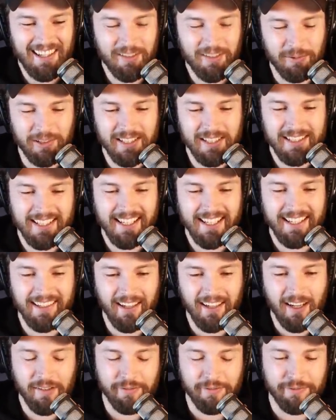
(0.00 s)
All right. Well, let's kick
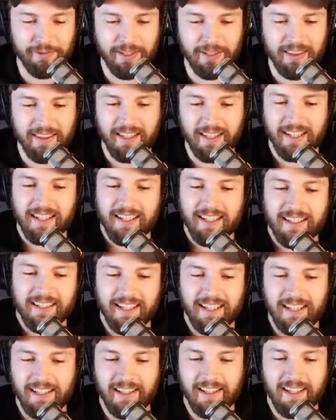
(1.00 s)
it off with
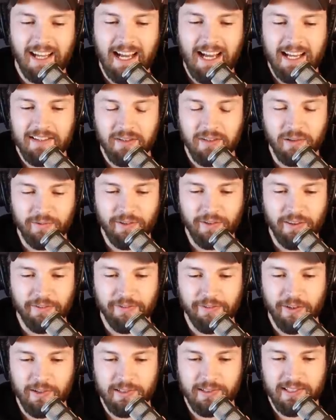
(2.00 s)
uh, asshole for
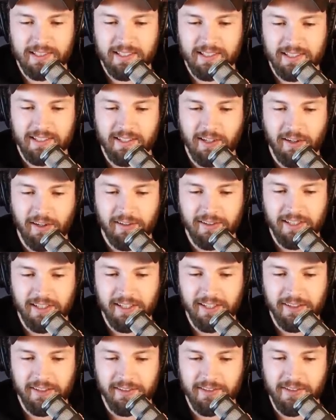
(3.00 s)
the first call
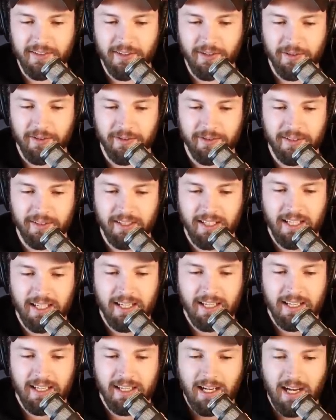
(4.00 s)
here. So,
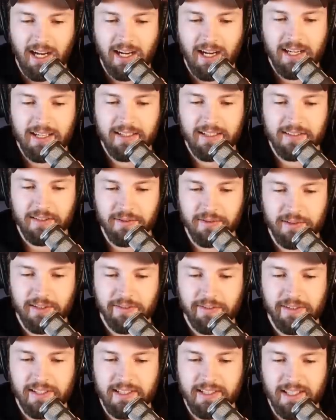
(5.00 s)
I
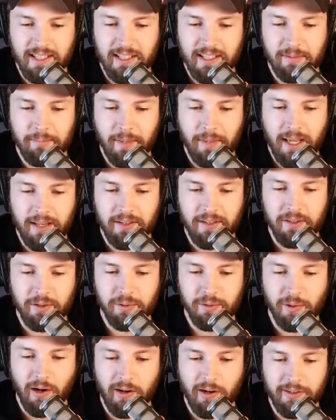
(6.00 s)
exclusively see men
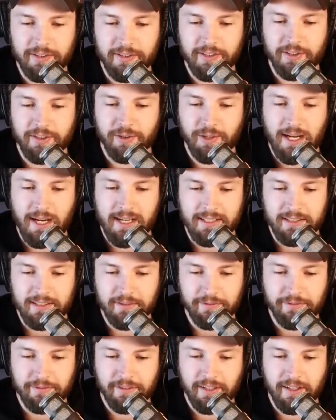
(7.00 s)
who aren't
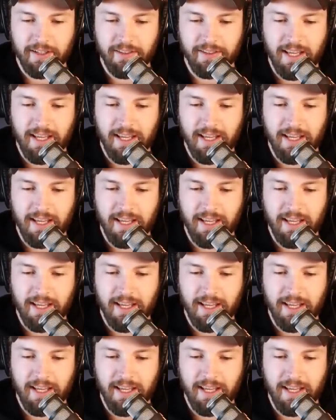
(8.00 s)
attractive.